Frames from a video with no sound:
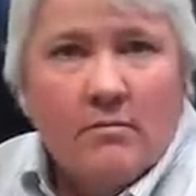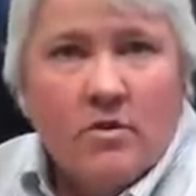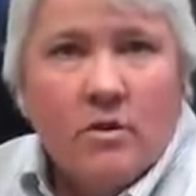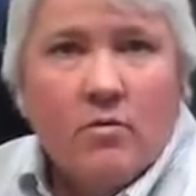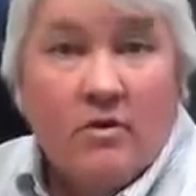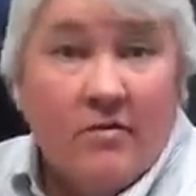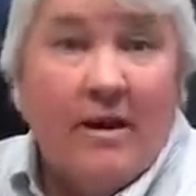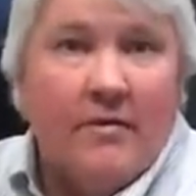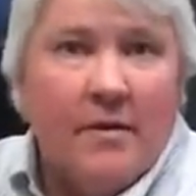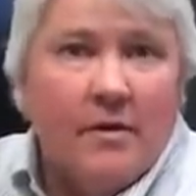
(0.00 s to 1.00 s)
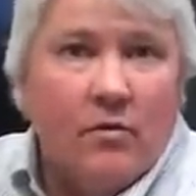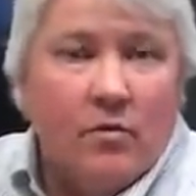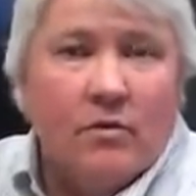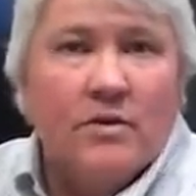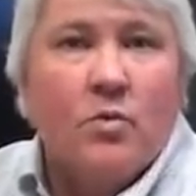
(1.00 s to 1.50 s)
So we found that it
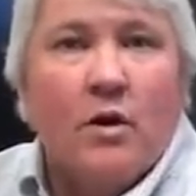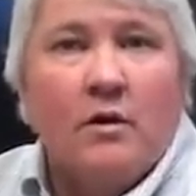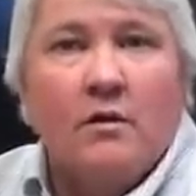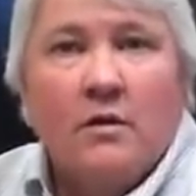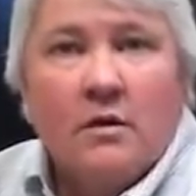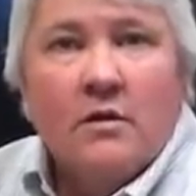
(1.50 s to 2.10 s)
works well,